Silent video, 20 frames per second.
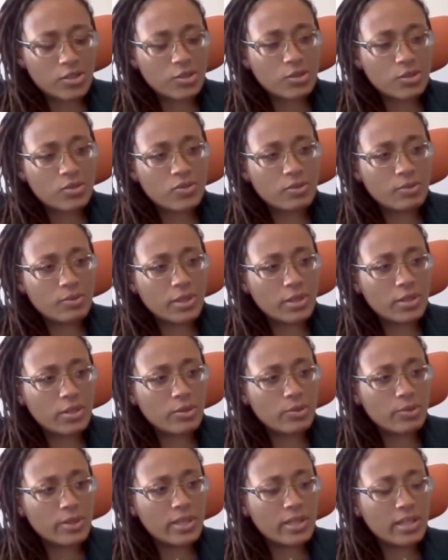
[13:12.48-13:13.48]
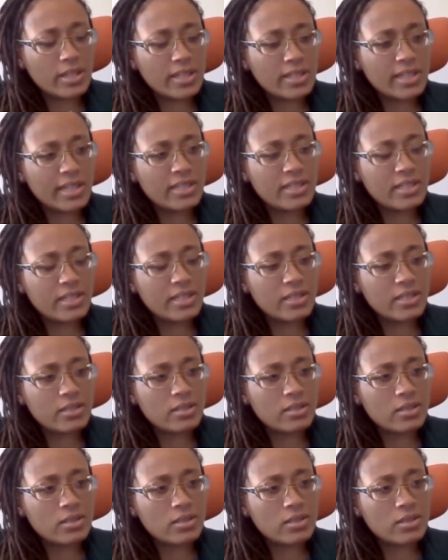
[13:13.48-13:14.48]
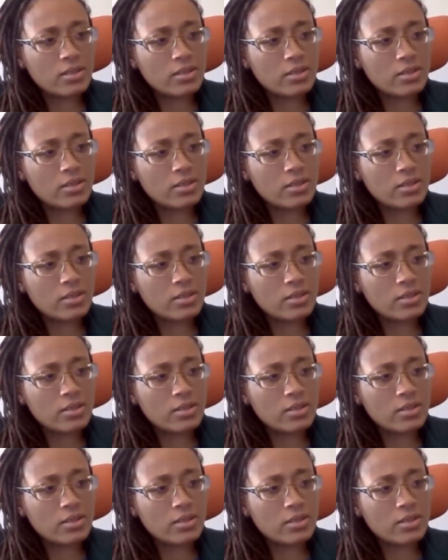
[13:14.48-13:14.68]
your students familiar with N8N?